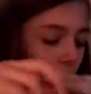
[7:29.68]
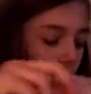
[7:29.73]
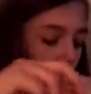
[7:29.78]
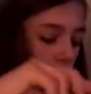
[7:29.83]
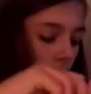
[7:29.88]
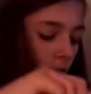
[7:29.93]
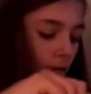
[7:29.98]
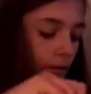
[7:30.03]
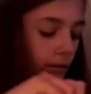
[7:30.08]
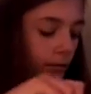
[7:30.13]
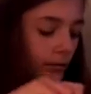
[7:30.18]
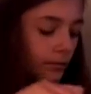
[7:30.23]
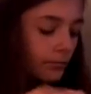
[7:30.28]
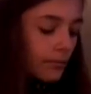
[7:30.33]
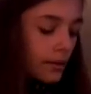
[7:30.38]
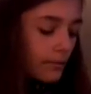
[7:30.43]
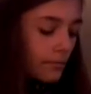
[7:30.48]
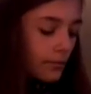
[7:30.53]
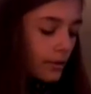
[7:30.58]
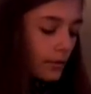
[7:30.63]
put it with
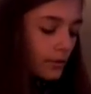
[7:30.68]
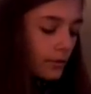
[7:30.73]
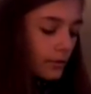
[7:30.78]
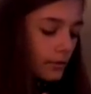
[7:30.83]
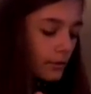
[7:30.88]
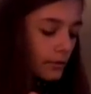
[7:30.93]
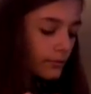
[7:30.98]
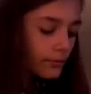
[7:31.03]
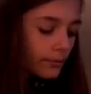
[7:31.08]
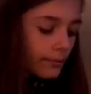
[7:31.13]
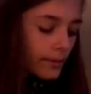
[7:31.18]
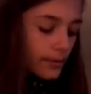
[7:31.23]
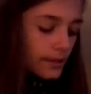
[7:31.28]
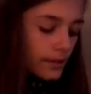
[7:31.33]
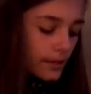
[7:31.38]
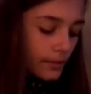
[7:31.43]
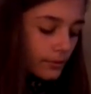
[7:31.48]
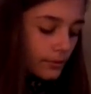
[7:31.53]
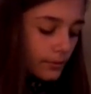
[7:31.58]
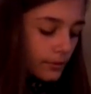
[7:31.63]
my box for my
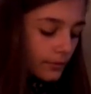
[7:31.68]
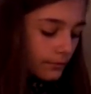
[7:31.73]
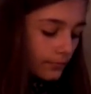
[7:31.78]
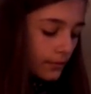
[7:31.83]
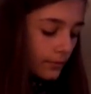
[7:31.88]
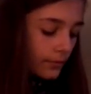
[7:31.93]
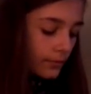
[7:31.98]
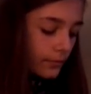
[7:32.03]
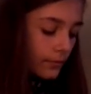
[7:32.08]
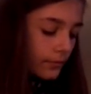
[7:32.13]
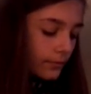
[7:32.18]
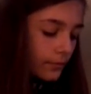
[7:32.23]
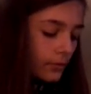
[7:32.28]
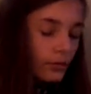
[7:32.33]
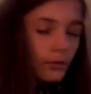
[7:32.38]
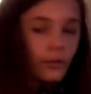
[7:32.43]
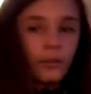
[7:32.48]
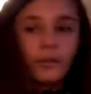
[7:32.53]
tablet and my phone.